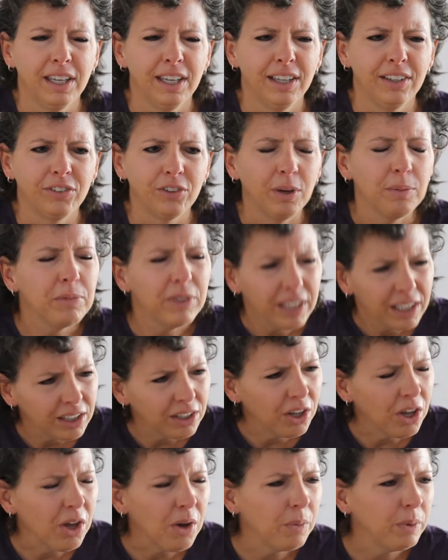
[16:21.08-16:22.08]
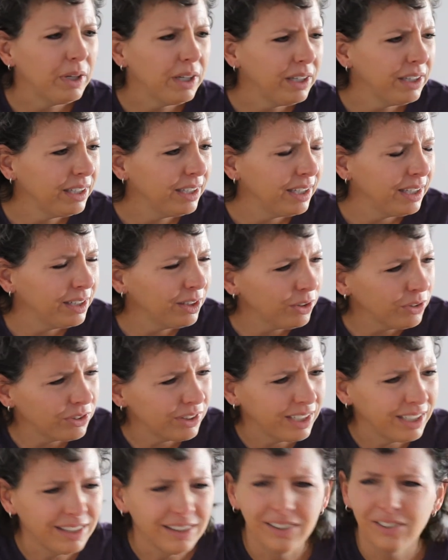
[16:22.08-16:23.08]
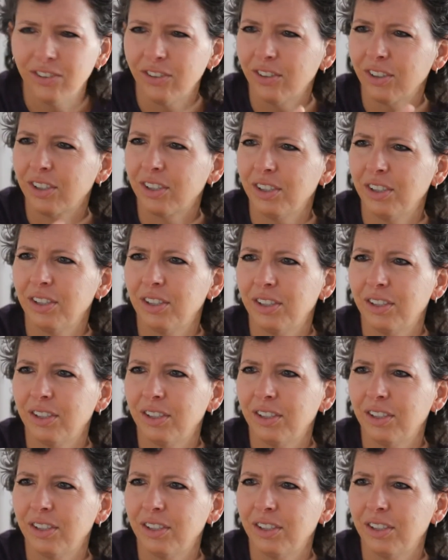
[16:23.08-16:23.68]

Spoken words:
so I'm thinking, oh, well, it looks like this is